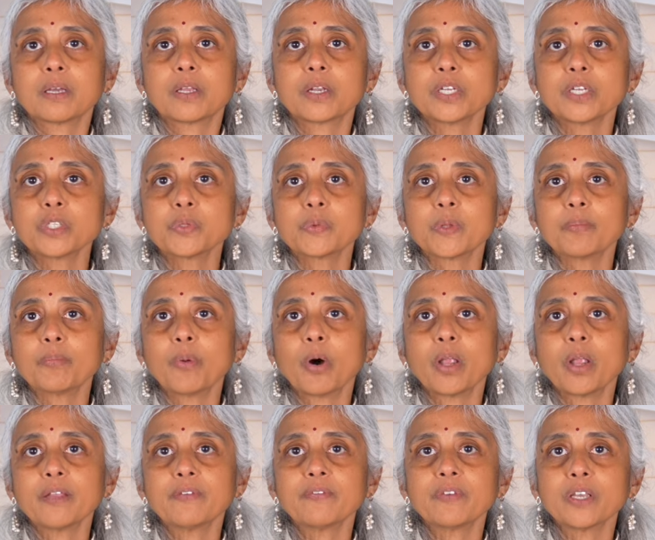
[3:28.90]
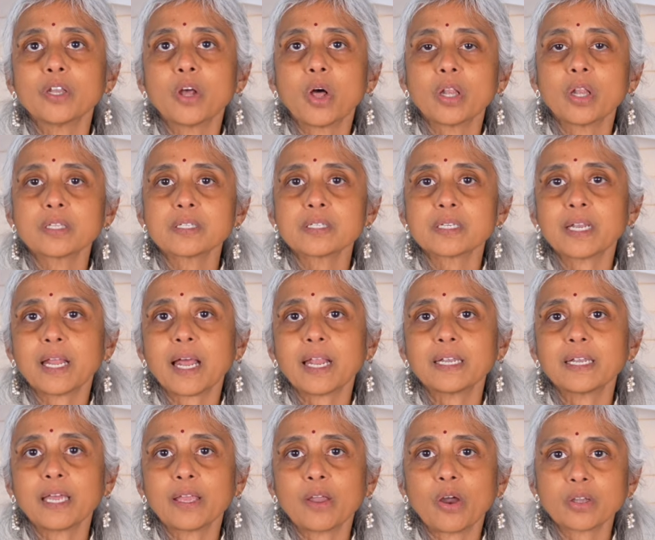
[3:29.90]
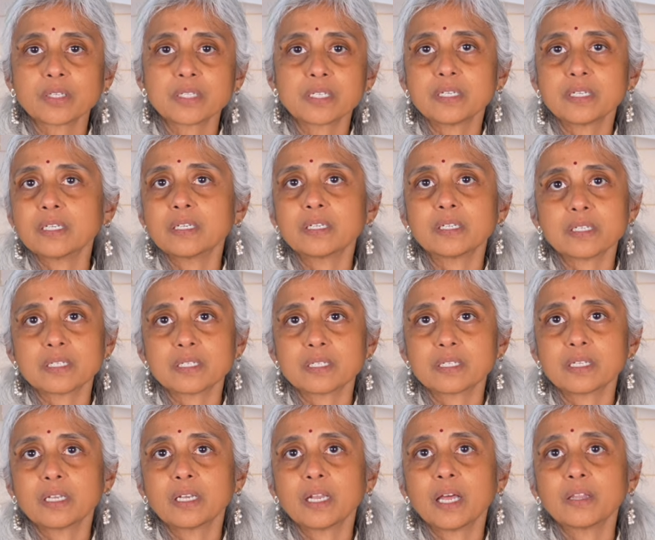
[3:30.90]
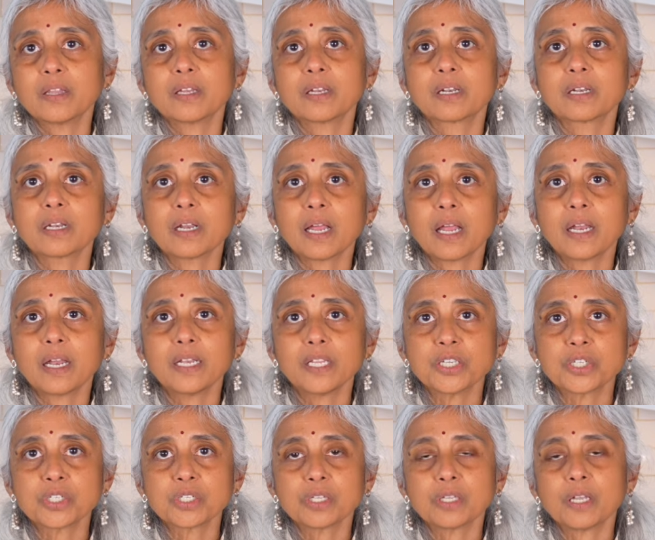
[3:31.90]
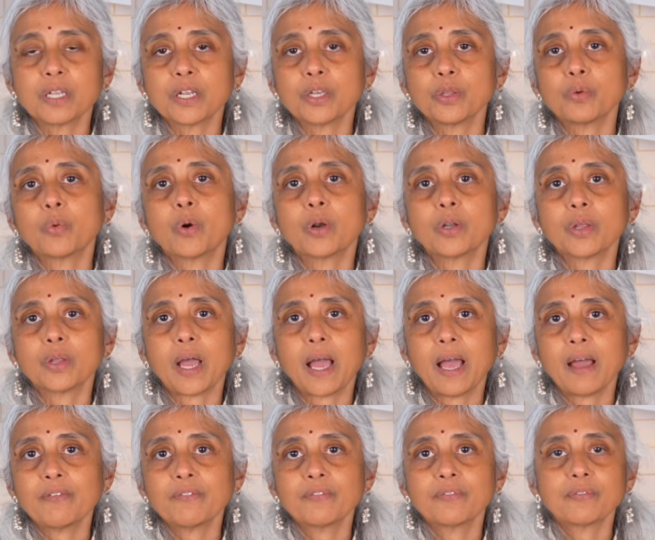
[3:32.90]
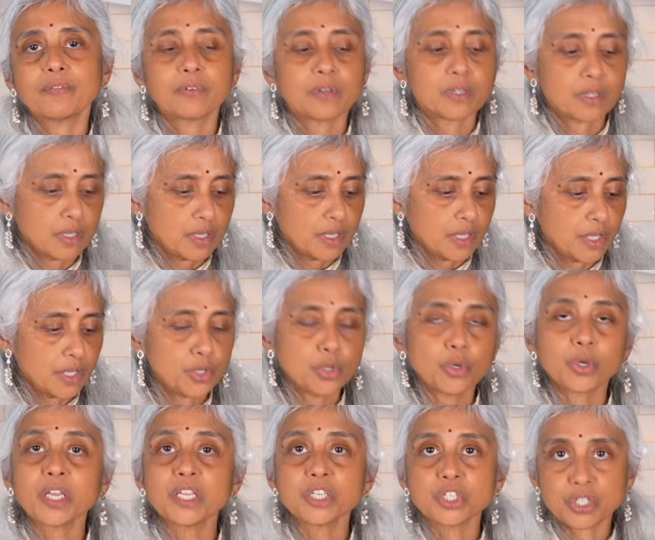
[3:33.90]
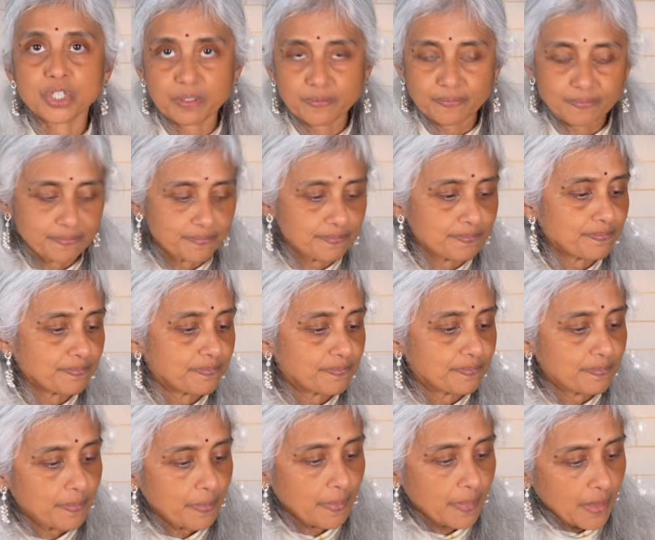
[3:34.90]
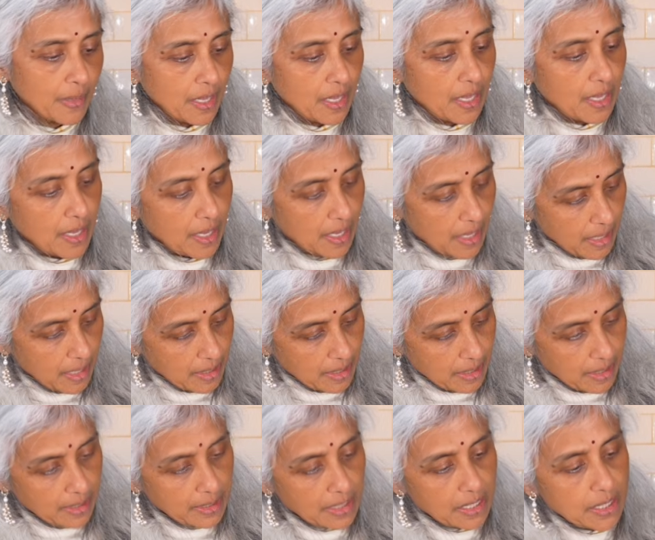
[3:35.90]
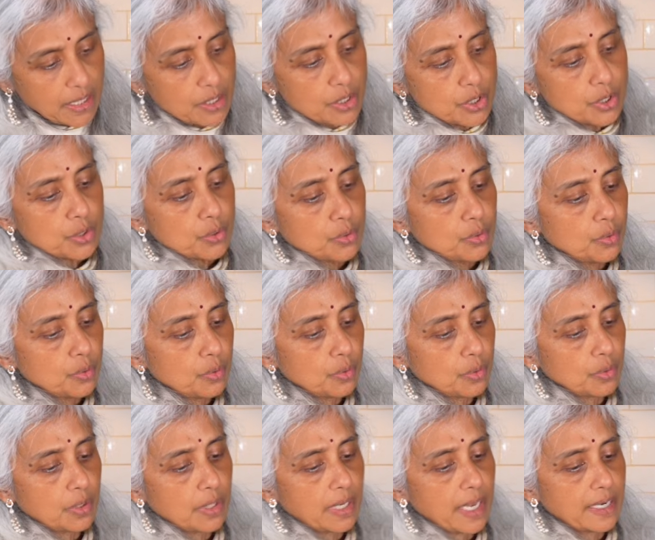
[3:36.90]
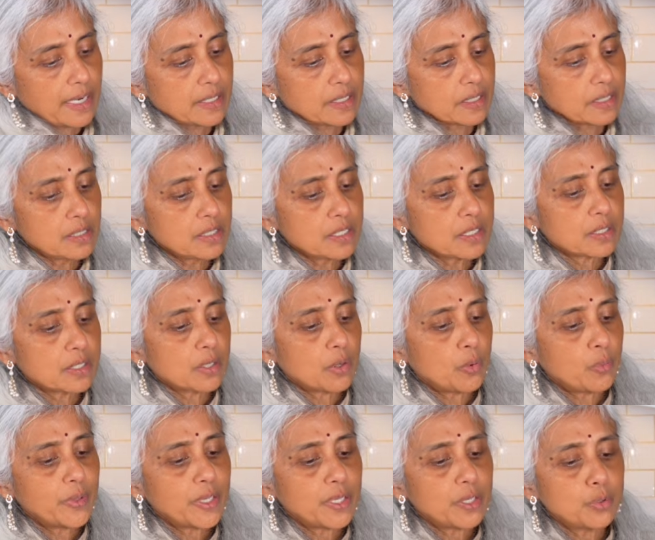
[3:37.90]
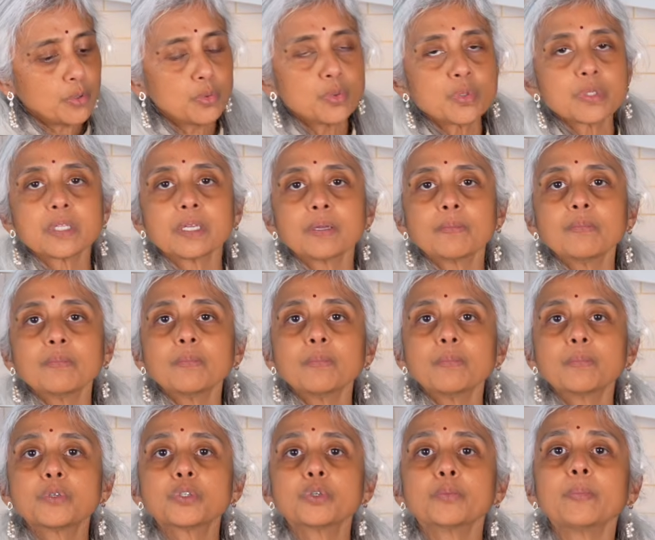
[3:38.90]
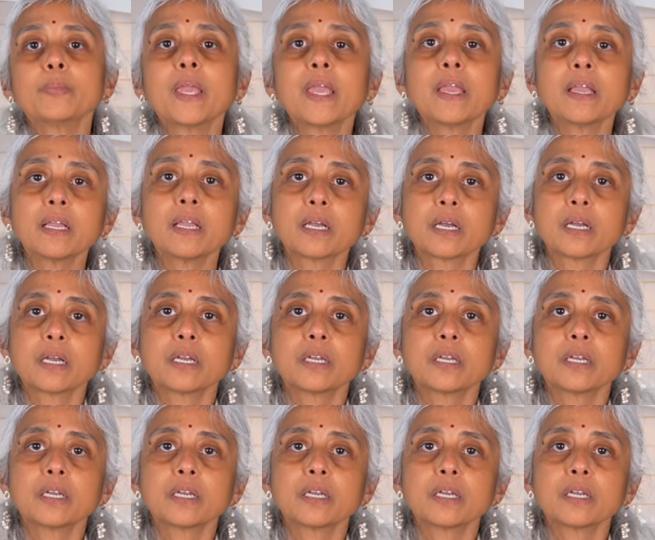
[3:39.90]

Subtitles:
rich with polyphenols and antioxidant is another addition that you want to have in your kitchen. And these 2 lentils, we use them to make